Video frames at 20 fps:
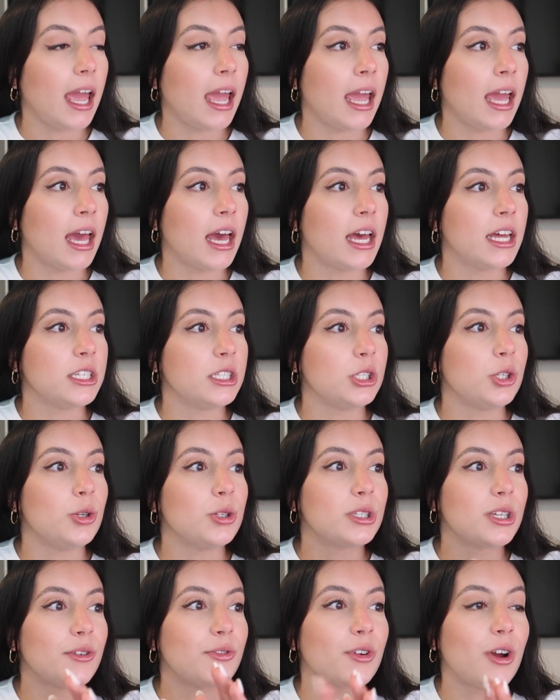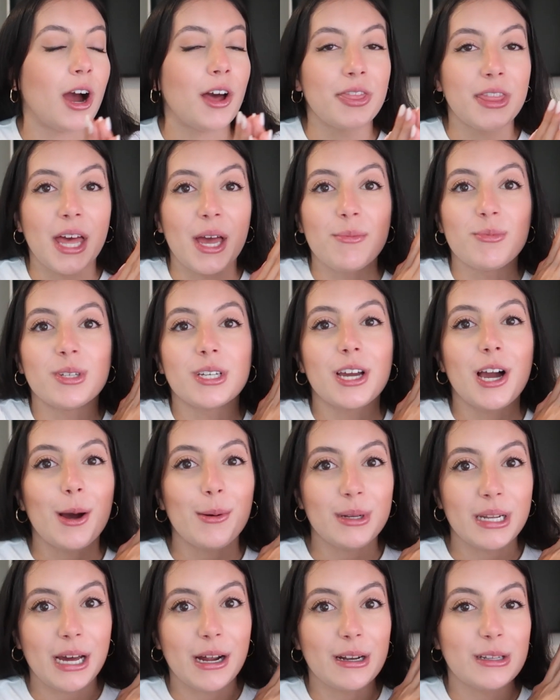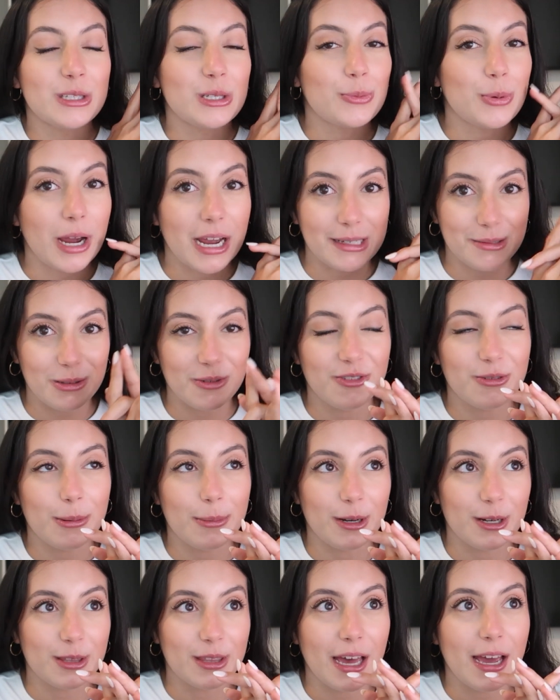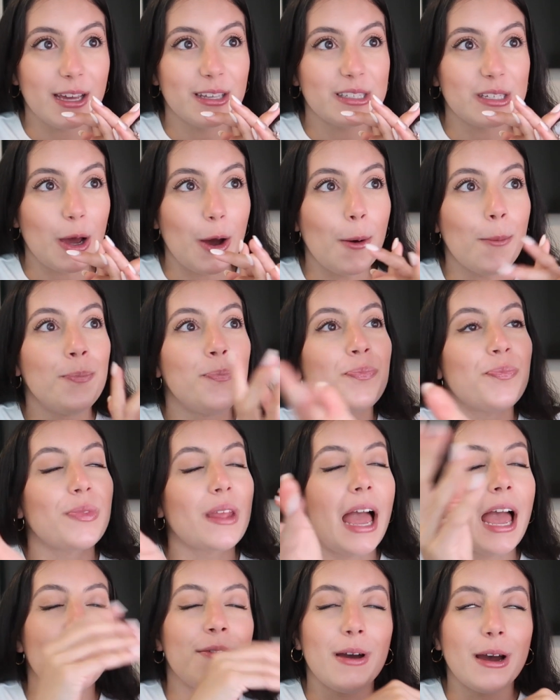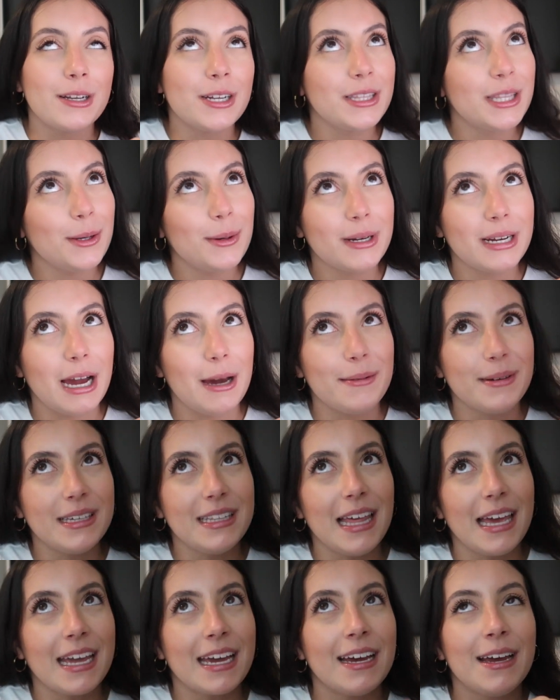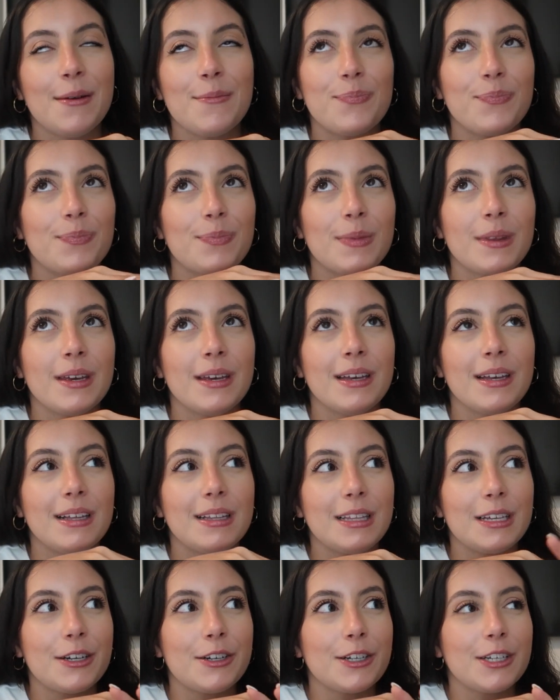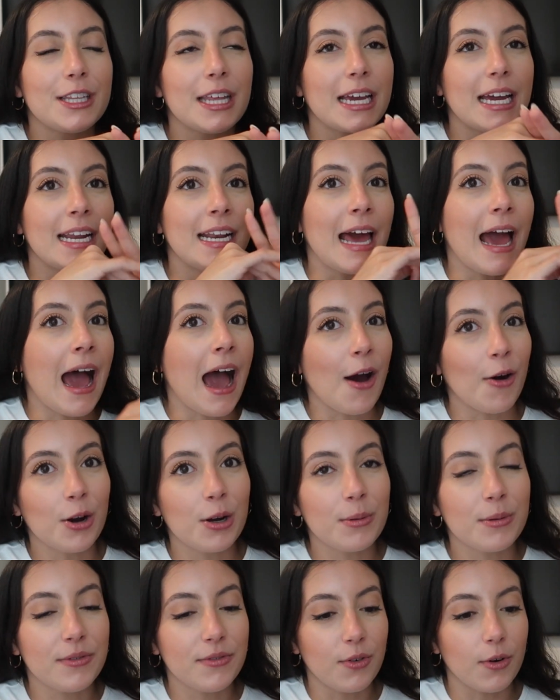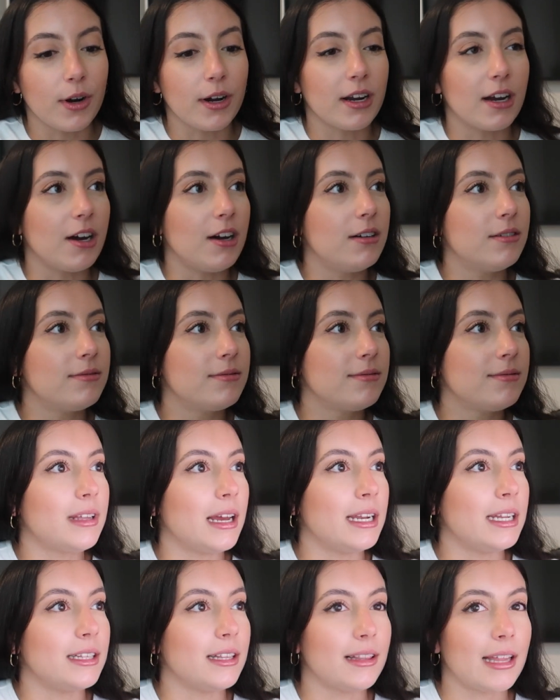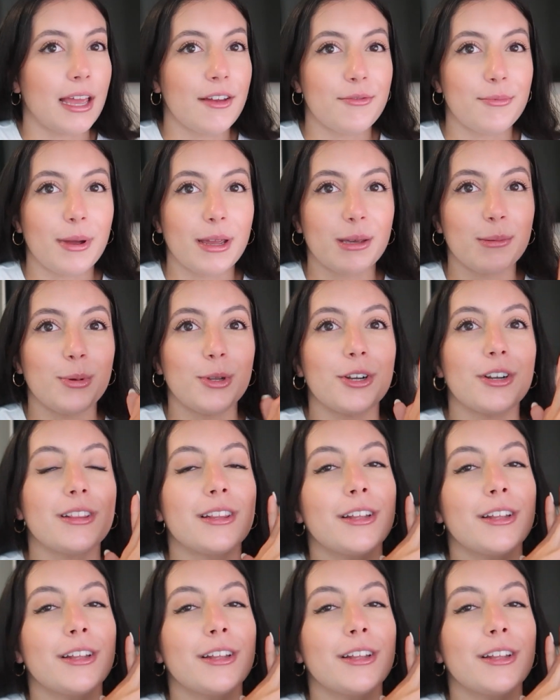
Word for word: and Yusuf got them to come down and surprise me for my birthday. So I found out they were coming like literally like an hour before, oh, I need the light for my computer,